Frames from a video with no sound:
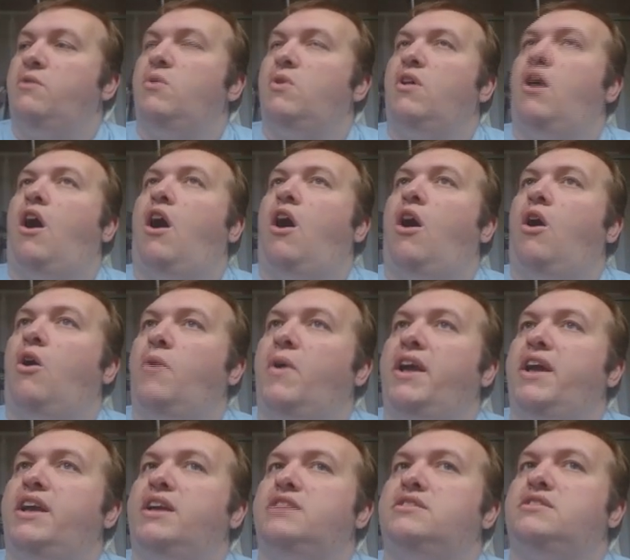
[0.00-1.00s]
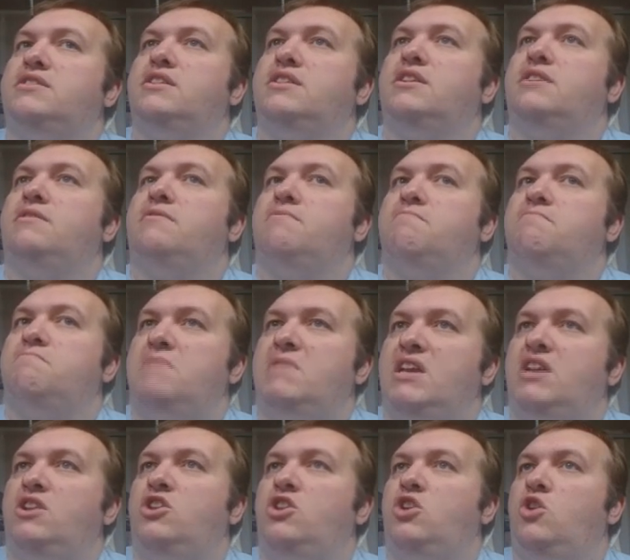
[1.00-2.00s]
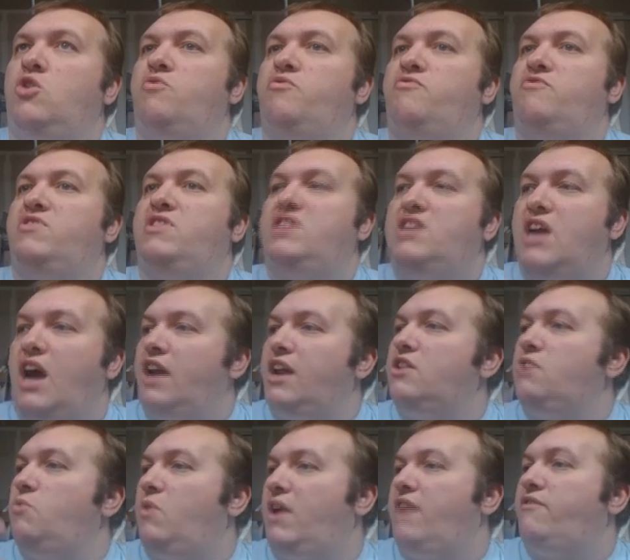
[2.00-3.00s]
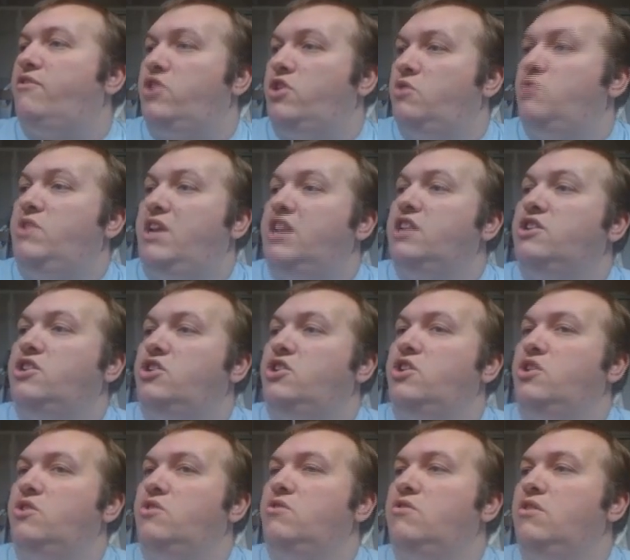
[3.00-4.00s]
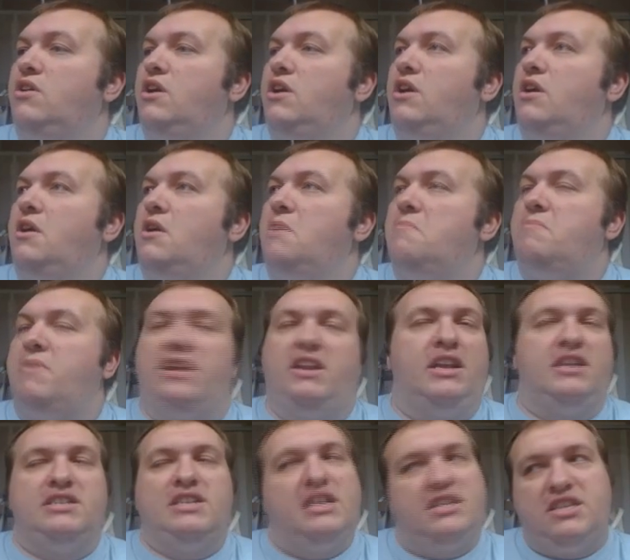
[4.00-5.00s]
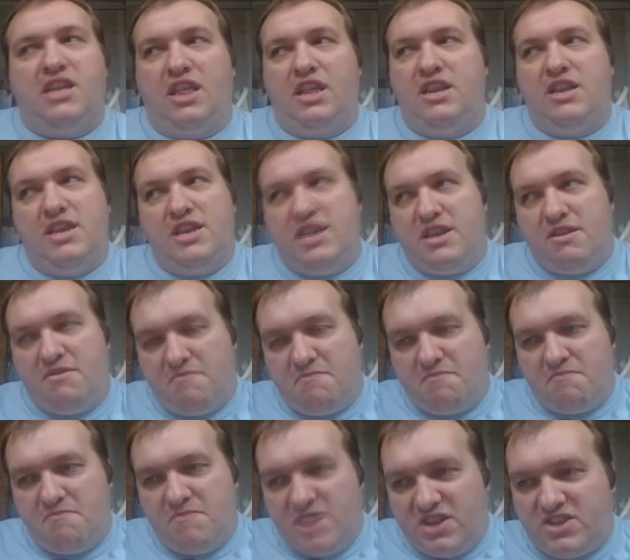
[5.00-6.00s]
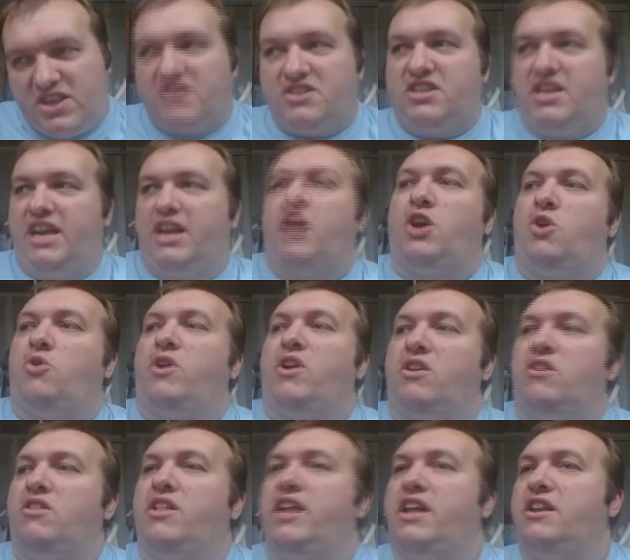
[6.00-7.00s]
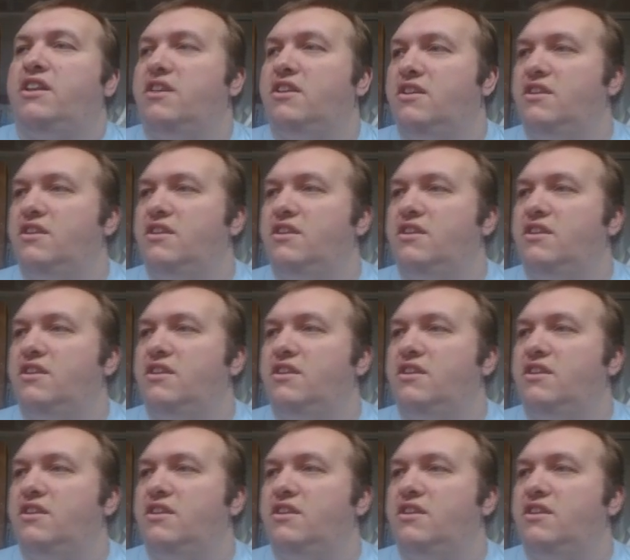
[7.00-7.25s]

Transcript: will always mean you done whatever you needed to do, but it doesn't necessarily necessitate a critical hit,